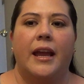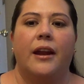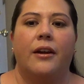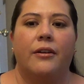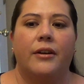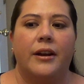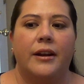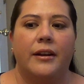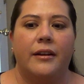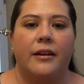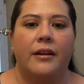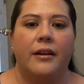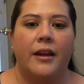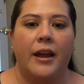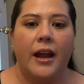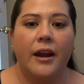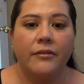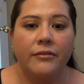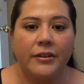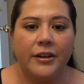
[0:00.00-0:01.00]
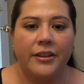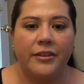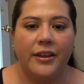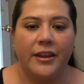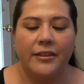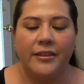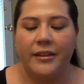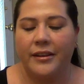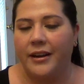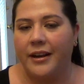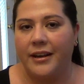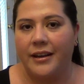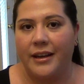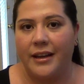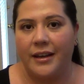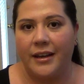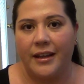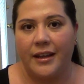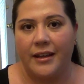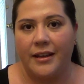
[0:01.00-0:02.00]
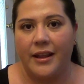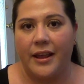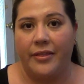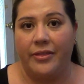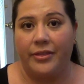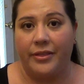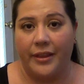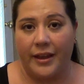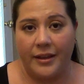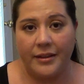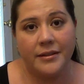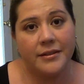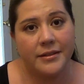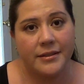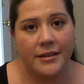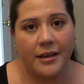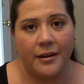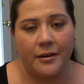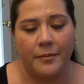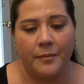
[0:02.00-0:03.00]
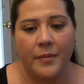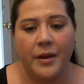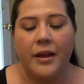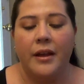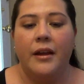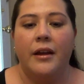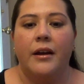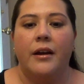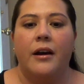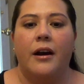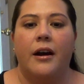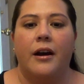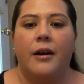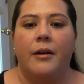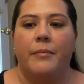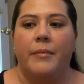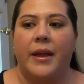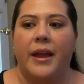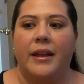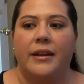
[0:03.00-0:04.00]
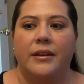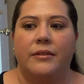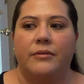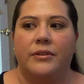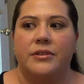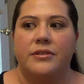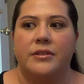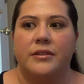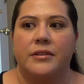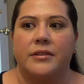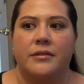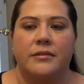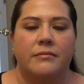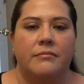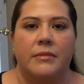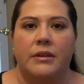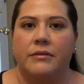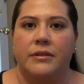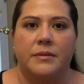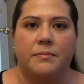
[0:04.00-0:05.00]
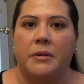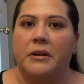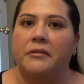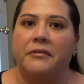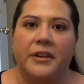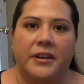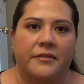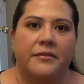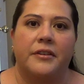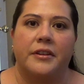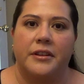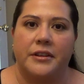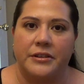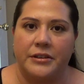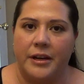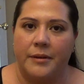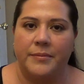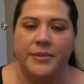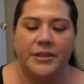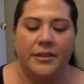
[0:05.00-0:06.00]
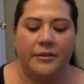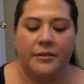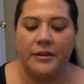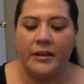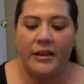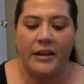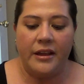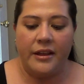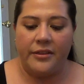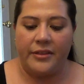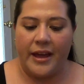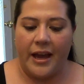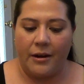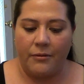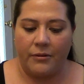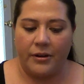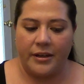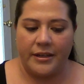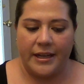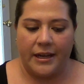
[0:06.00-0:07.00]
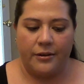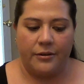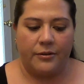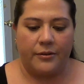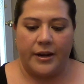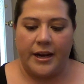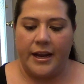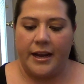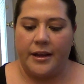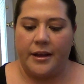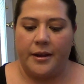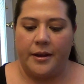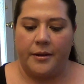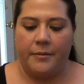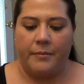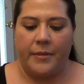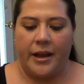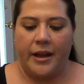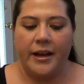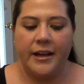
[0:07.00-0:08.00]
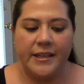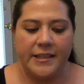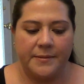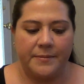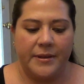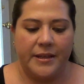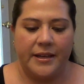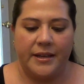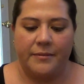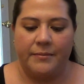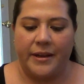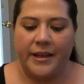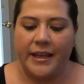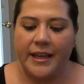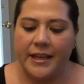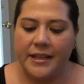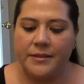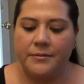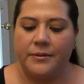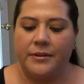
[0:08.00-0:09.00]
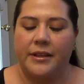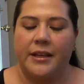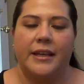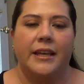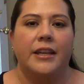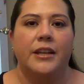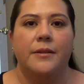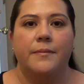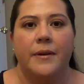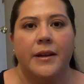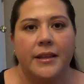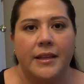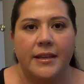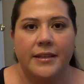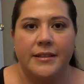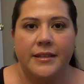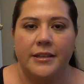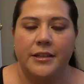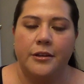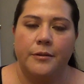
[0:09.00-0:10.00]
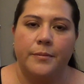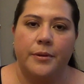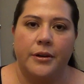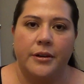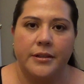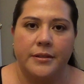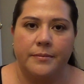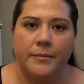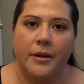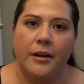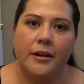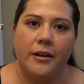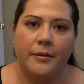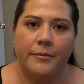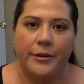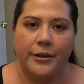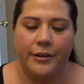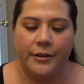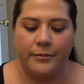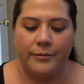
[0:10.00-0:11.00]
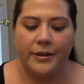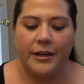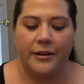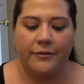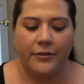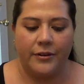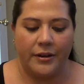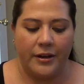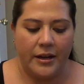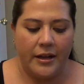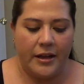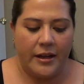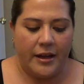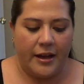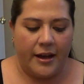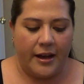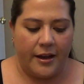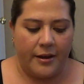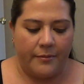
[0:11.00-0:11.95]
it carried everything that I needed and then some, and it was perfect for the trip. So that worked out great. My husband and my kids were like, "Can you put this in your purse, Mom?" You know, whatever.